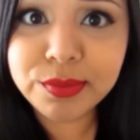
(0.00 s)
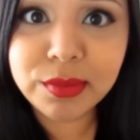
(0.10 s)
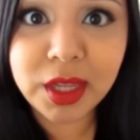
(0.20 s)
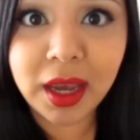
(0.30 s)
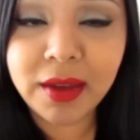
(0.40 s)

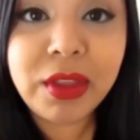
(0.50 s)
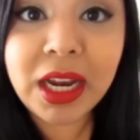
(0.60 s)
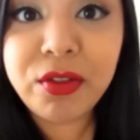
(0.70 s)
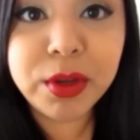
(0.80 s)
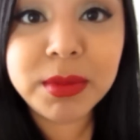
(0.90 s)
yeah, and
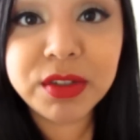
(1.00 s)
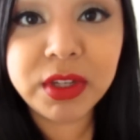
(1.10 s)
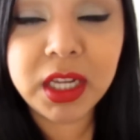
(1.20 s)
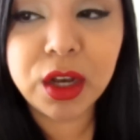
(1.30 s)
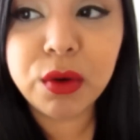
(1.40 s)
then I filmed a
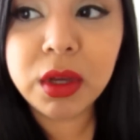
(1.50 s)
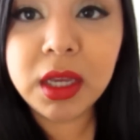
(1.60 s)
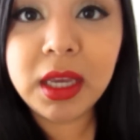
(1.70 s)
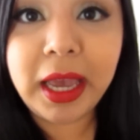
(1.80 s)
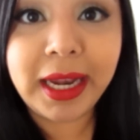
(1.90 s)
video
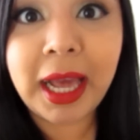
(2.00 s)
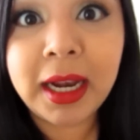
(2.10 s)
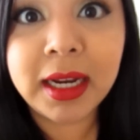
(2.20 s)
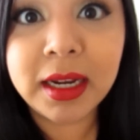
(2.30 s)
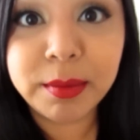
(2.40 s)
and
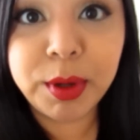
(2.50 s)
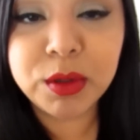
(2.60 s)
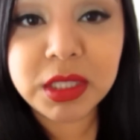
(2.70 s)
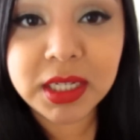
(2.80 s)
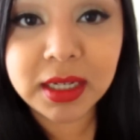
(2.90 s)
edited and
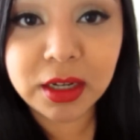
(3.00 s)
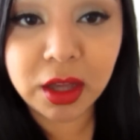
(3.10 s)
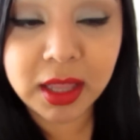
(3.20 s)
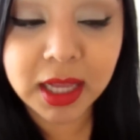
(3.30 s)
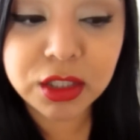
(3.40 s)
posted it and
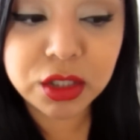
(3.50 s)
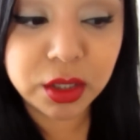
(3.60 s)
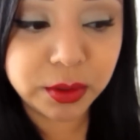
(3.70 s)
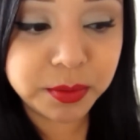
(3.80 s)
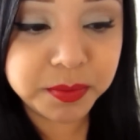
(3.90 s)
all that.
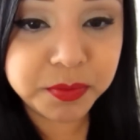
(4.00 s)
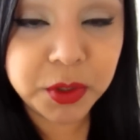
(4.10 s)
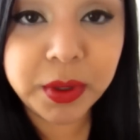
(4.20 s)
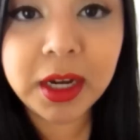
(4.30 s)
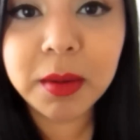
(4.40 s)
So
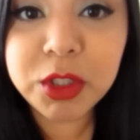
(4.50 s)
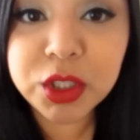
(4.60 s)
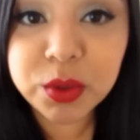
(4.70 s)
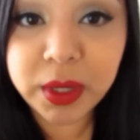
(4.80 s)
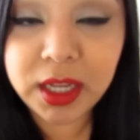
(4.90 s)
right now I'm
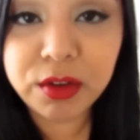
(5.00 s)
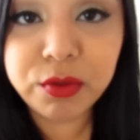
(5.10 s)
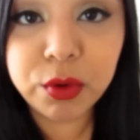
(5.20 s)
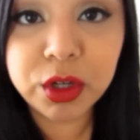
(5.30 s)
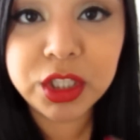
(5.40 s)
just waiting
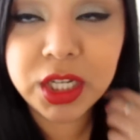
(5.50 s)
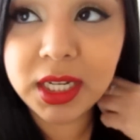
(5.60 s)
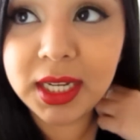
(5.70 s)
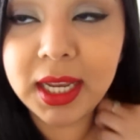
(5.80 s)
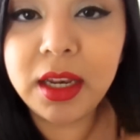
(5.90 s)
for Jay
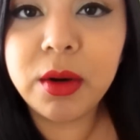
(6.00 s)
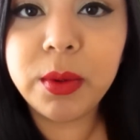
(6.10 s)
to get here.